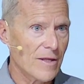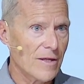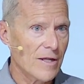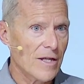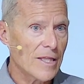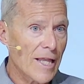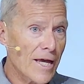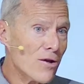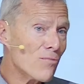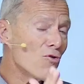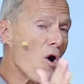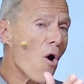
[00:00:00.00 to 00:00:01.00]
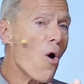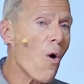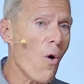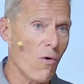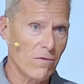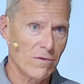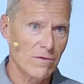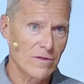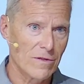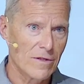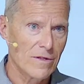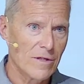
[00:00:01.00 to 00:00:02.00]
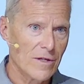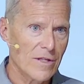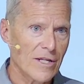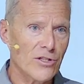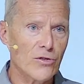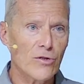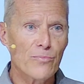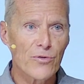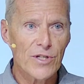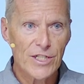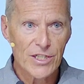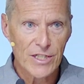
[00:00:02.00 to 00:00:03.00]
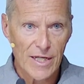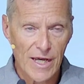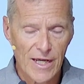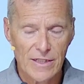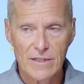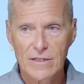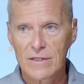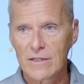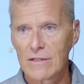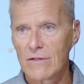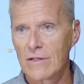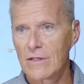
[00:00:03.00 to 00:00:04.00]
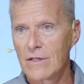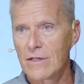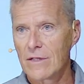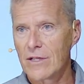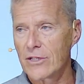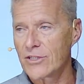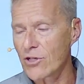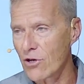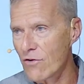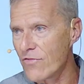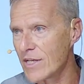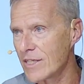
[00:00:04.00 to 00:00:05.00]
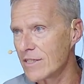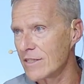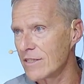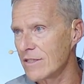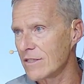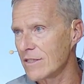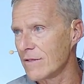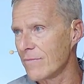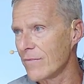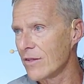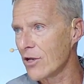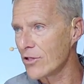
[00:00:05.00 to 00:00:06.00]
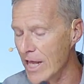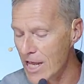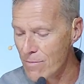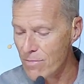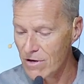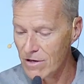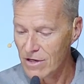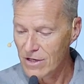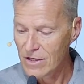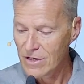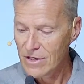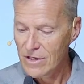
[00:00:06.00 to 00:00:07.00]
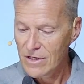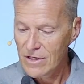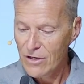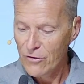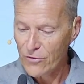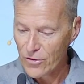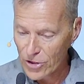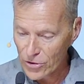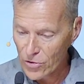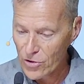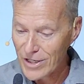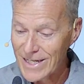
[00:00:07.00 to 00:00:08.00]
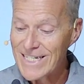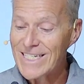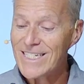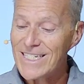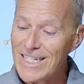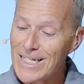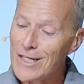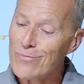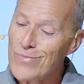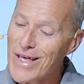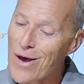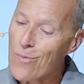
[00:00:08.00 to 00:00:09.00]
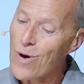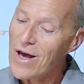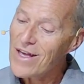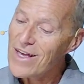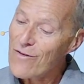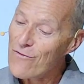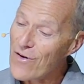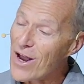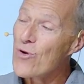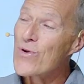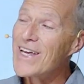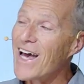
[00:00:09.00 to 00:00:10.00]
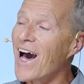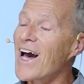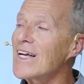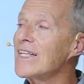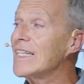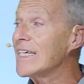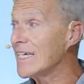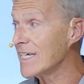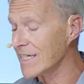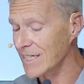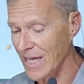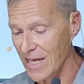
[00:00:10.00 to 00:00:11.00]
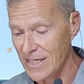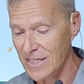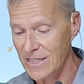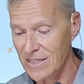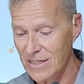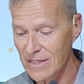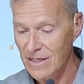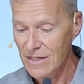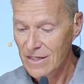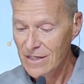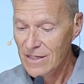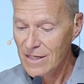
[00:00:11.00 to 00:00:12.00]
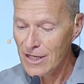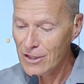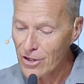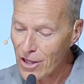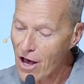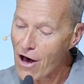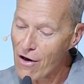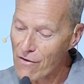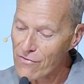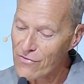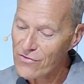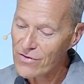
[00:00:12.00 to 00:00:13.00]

Let them know that you appreciate their service, their labor for the Lord. Esteem them very highly, he says, in love